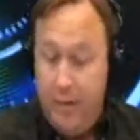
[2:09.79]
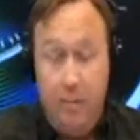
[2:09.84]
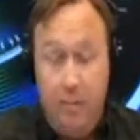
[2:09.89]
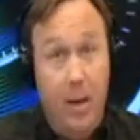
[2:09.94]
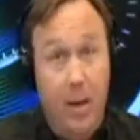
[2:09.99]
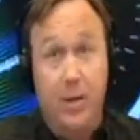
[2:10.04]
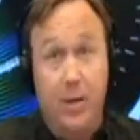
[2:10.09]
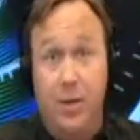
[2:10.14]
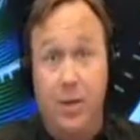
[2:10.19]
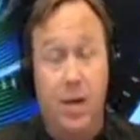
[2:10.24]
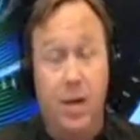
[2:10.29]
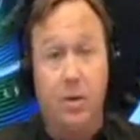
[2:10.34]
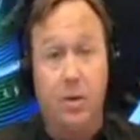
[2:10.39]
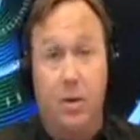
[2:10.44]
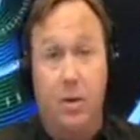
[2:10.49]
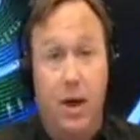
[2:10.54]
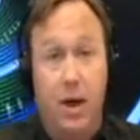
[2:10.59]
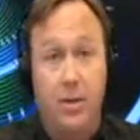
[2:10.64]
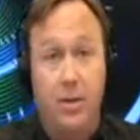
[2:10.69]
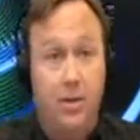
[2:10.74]
I mean, it's
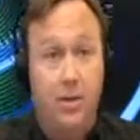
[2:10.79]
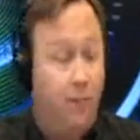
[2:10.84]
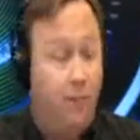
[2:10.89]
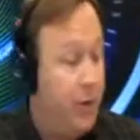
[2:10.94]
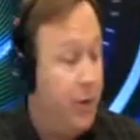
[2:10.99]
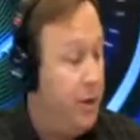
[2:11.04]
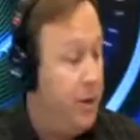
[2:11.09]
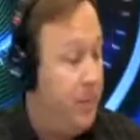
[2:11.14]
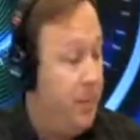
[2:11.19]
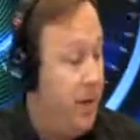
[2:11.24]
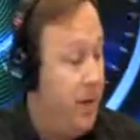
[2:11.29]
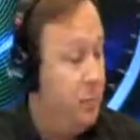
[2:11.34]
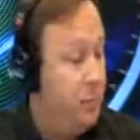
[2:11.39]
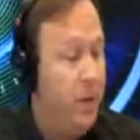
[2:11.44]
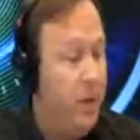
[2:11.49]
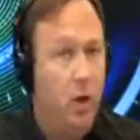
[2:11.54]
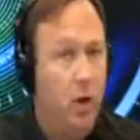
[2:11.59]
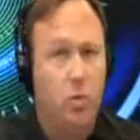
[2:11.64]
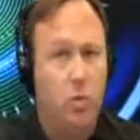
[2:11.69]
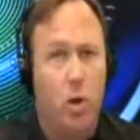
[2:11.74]
getting crazy. Free
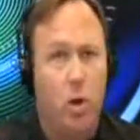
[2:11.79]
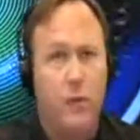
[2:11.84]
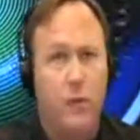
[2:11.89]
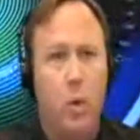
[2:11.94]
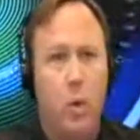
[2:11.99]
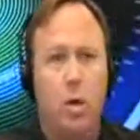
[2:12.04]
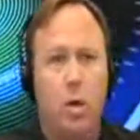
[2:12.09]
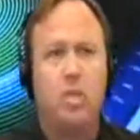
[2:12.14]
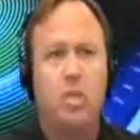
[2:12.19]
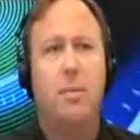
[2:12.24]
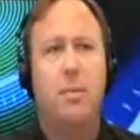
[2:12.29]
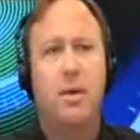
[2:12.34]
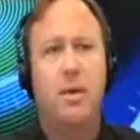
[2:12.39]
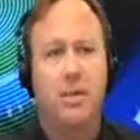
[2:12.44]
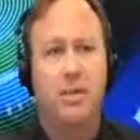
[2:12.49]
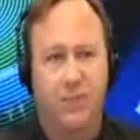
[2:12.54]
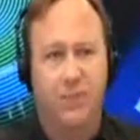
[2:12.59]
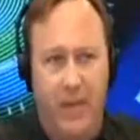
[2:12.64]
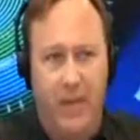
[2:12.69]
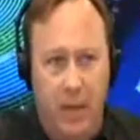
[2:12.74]
speech bills where if you hurt
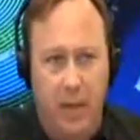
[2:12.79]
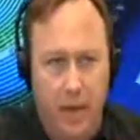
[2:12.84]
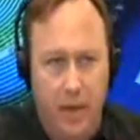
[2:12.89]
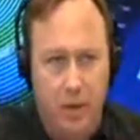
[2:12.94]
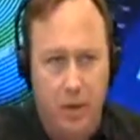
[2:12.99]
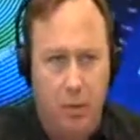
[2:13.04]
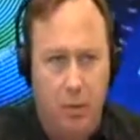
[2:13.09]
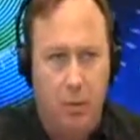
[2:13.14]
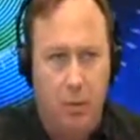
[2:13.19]
somebody's feelings,